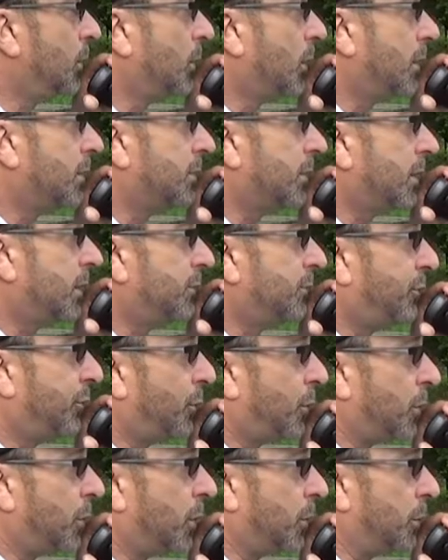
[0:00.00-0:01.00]
QRZ
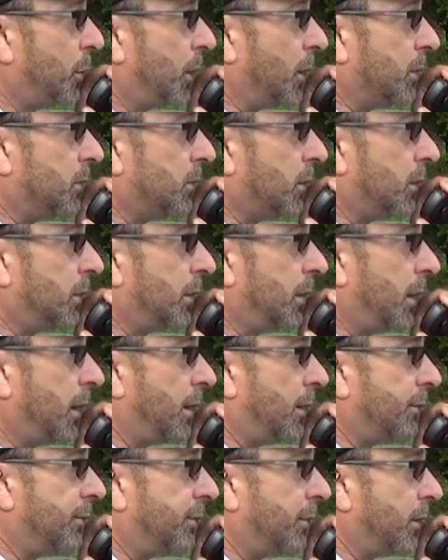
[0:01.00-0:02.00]
for Parks on the
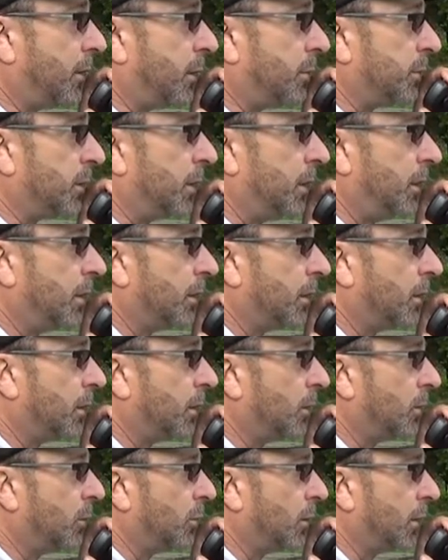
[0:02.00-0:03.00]
Air from
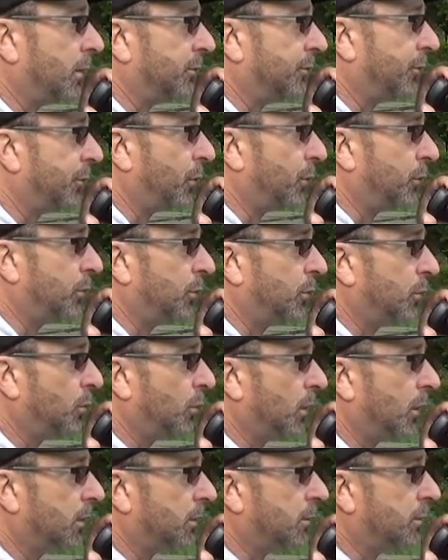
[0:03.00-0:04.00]
Kilo
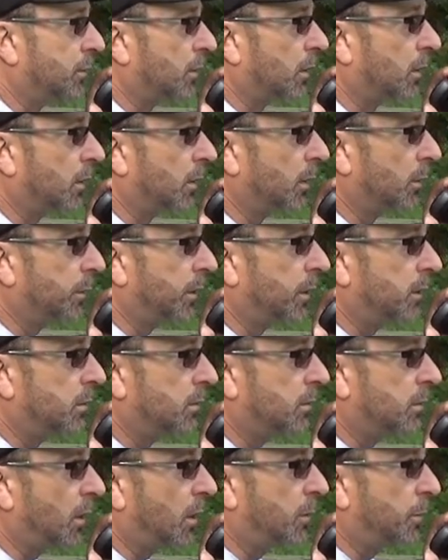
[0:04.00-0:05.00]
1421, Shikellamy
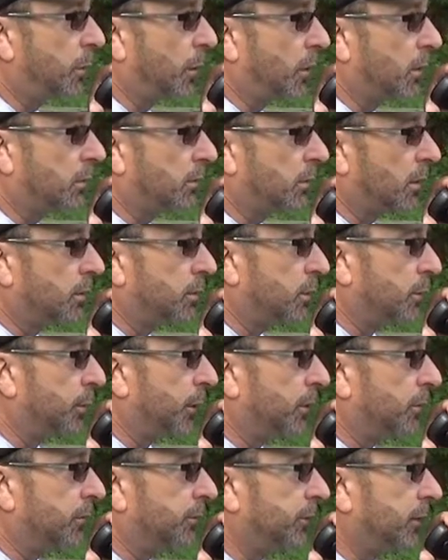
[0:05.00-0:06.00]
State Park, Central
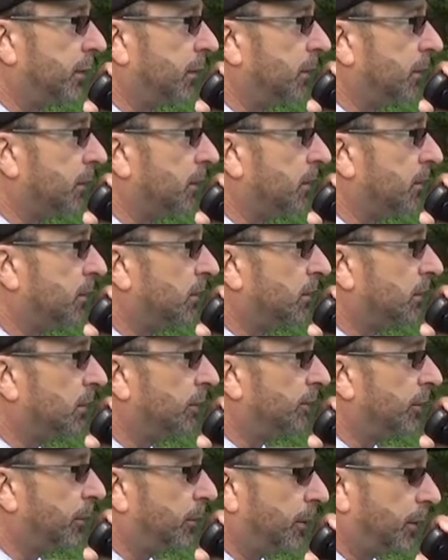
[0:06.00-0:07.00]
Pennsylvania.
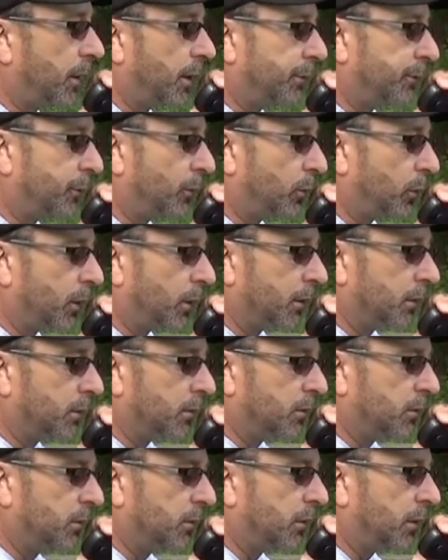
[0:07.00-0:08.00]
November Alpha
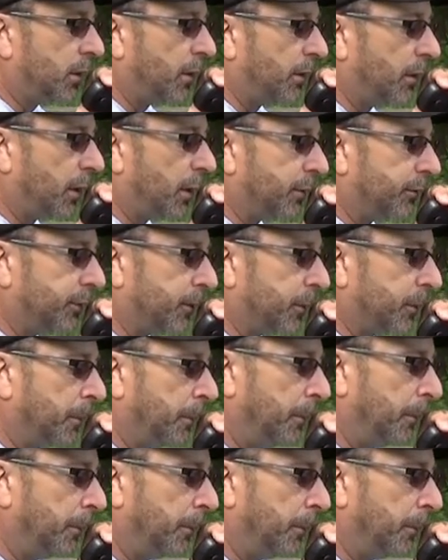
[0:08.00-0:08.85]
1, Sierra Alpha.